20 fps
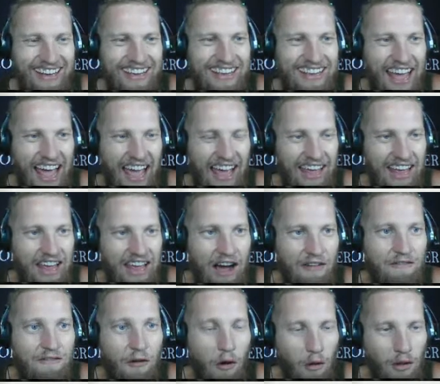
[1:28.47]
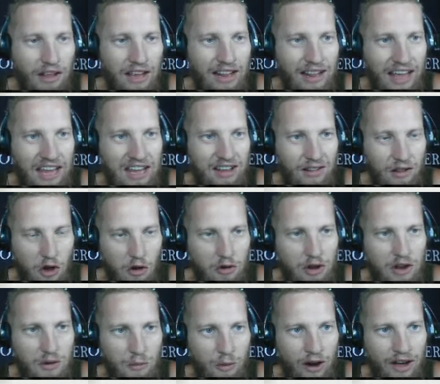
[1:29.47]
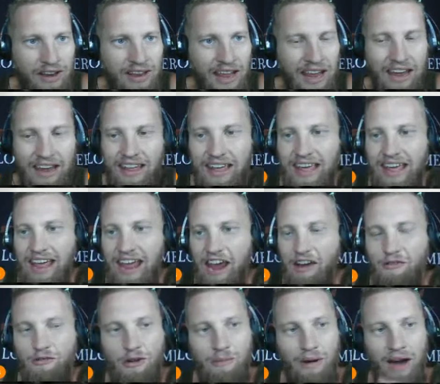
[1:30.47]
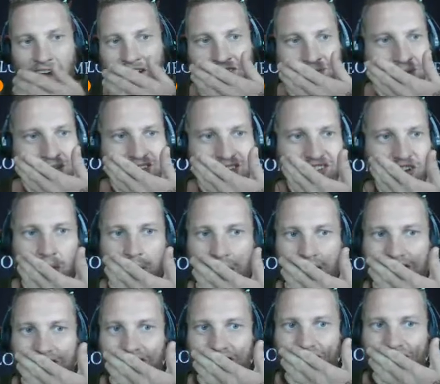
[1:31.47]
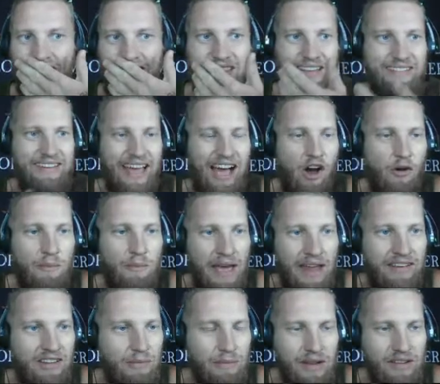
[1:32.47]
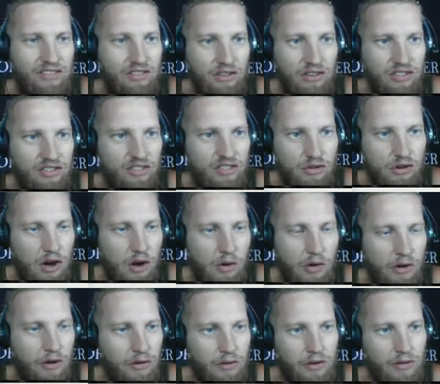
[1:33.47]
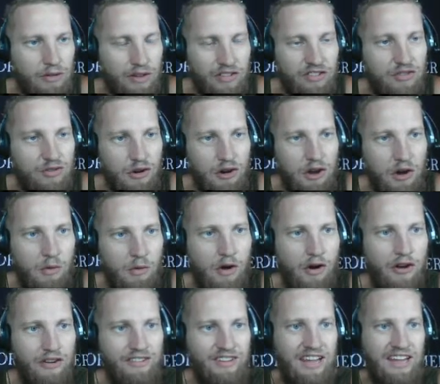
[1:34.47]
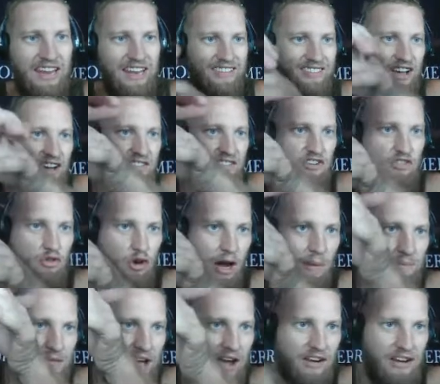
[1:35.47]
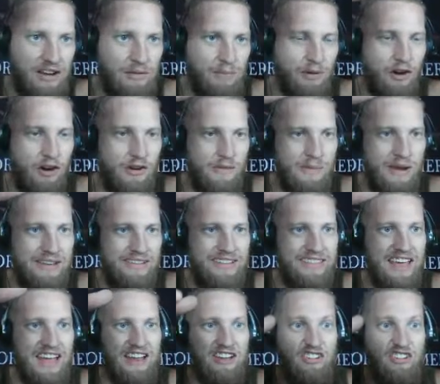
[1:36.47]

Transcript: Yeah, a fully loaded one. It reminds me so much of the Town Manta missile destroyer where it's got the drop down compartment and then it